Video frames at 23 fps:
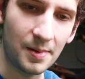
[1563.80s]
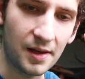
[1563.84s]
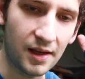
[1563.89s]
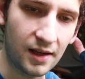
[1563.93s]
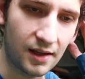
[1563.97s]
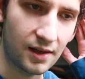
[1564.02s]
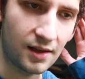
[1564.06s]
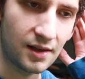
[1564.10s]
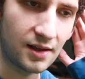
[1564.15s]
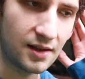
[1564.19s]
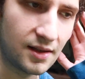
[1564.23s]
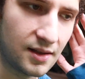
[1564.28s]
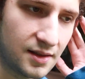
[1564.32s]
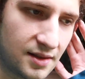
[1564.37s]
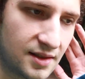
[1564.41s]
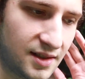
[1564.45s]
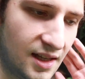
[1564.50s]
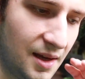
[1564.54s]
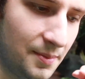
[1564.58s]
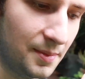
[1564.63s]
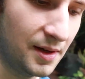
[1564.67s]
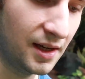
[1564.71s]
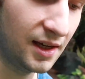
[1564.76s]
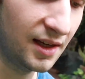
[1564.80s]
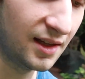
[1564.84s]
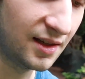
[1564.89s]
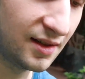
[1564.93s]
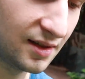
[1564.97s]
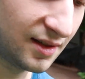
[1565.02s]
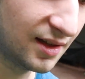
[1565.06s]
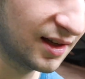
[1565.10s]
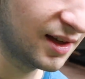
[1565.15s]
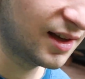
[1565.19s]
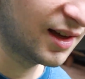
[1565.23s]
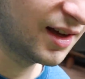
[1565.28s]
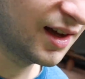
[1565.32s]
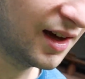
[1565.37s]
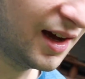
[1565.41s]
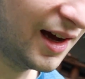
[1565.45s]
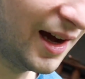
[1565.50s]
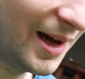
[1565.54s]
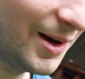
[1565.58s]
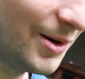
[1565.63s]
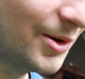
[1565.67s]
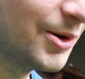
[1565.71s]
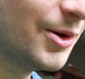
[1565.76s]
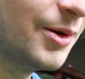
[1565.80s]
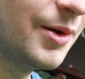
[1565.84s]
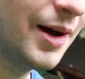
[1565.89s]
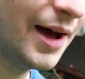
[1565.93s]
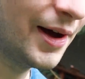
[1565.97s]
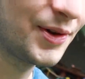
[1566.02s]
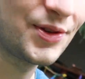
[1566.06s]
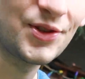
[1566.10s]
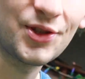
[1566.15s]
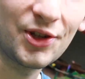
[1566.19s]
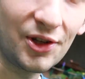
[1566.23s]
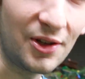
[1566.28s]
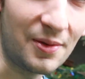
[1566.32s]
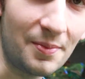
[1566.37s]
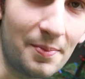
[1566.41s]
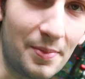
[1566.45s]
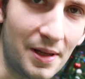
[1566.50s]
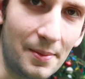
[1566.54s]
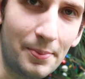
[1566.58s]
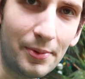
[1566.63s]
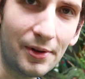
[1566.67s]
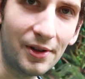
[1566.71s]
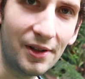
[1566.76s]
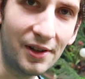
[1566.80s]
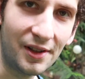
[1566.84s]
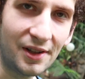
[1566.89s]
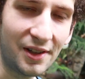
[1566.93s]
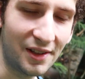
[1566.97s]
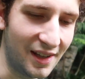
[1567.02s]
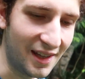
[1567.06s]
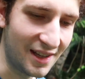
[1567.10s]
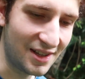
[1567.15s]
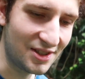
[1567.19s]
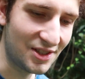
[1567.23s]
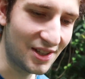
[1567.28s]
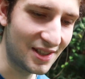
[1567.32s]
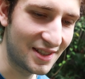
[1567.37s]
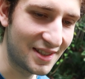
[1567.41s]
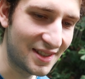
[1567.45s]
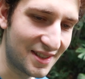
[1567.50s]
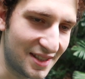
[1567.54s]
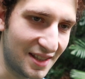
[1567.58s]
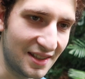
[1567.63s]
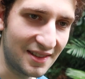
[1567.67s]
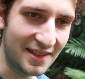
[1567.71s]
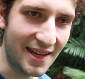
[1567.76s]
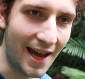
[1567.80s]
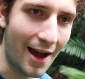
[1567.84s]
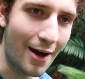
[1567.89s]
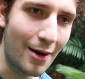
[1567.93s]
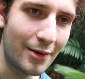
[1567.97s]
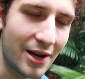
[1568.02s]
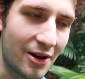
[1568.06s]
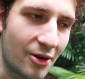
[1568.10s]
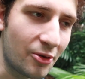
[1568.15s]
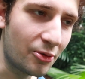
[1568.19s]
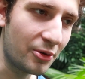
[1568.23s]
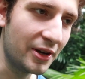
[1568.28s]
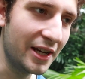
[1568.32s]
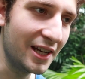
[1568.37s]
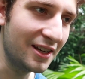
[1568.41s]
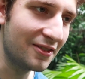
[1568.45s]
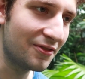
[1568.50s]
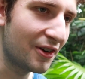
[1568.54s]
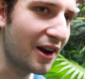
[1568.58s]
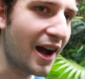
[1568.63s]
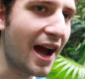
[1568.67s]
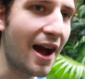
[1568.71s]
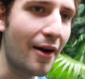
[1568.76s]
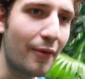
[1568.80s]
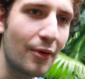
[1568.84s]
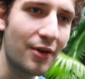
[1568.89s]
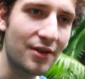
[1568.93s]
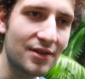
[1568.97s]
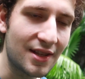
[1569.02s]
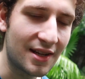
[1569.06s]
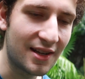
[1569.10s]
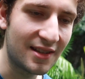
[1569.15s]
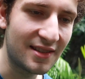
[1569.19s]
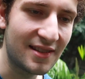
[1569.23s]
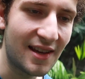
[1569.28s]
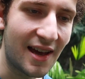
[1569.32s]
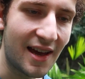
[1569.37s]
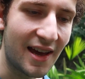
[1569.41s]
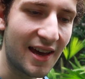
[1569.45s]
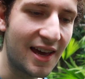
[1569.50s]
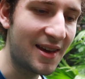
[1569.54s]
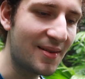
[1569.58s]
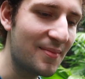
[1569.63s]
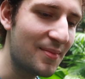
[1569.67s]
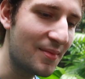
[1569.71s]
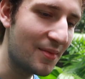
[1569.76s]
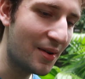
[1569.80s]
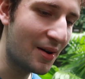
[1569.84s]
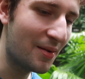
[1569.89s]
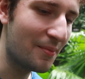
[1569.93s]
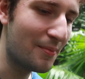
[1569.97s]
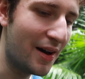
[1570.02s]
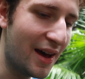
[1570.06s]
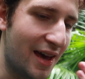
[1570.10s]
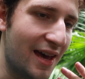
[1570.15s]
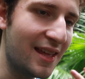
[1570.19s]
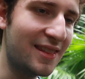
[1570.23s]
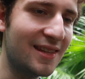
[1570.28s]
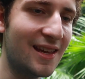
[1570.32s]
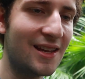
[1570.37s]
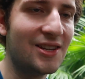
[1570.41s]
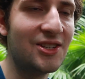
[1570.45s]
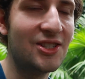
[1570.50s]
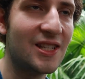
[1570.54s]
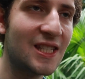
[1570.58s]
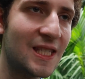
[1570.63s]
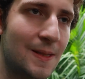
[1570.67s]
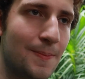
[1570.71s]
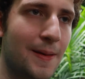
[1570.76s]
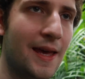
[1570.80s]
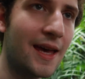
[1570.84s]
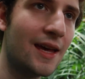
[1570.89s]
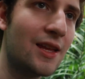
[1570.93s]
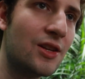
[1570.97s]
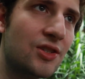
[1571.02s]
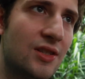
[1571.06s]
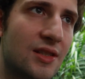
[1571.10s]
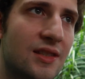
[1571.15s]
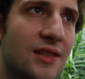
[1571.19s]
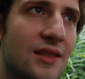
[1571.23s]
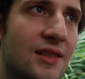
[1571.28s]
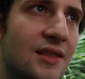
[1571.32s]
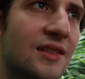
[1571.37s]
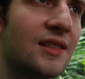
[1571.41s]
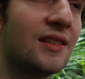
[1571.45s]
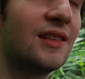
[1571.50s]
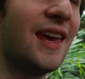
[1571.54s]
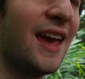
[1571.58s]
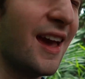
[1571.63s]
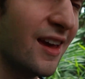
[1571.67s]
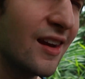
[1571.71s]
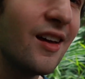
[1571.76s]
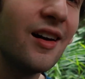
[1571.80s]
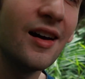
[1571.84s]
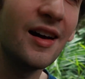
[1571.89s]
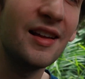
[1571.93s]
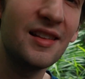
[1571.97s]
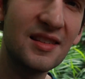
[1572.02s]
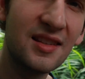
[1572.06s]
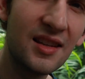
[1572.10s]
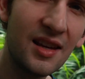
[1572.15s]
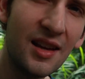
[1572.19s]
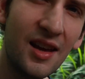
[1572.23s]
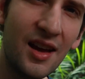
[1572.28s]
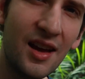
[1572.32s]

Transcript: because, I mean, I don't know how certain people can just sit down and read for hours at a time. My attention span just cannot